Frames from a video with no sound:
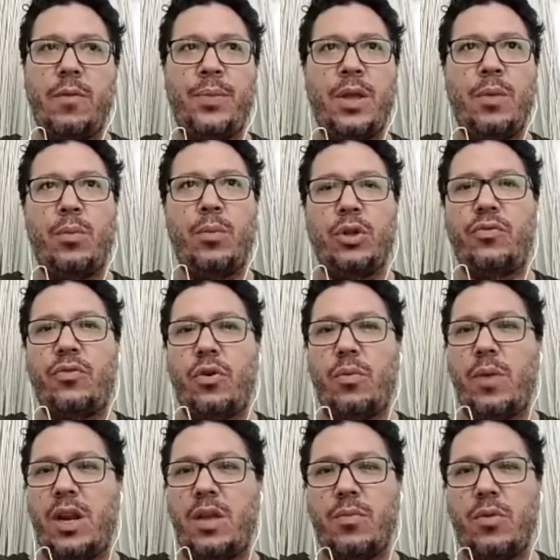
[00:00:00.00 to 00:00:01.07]
But for
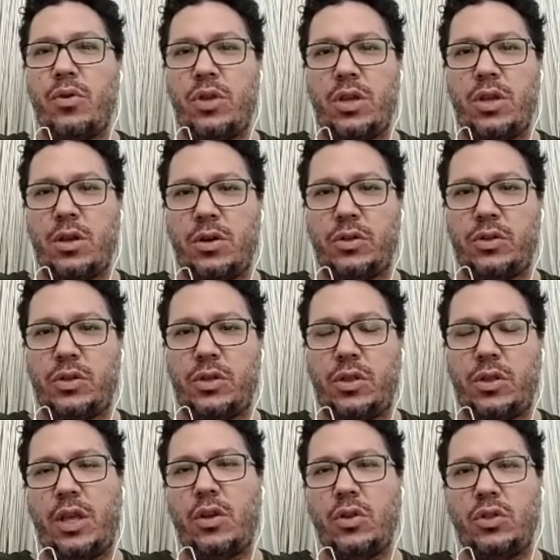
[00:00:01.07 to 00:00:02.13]
many more years,
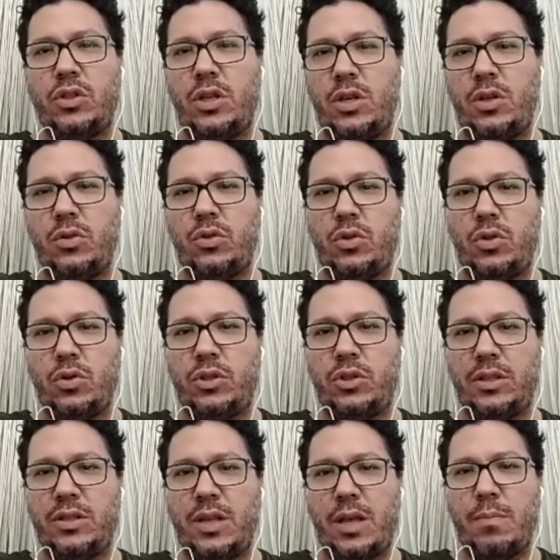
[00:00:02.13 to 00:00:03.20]
they continued to use the
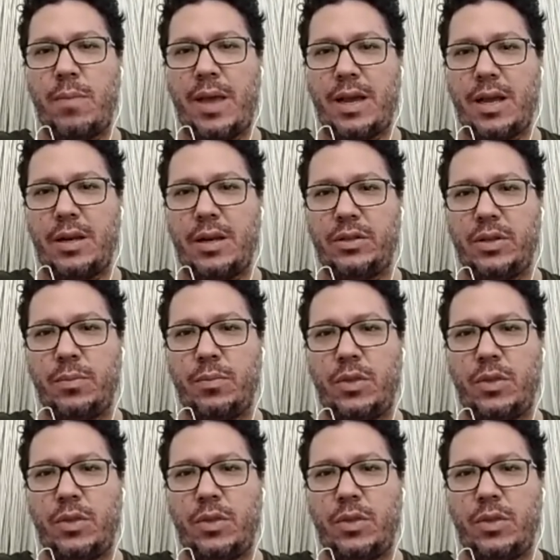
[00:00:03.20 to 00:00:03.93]
same mechanism.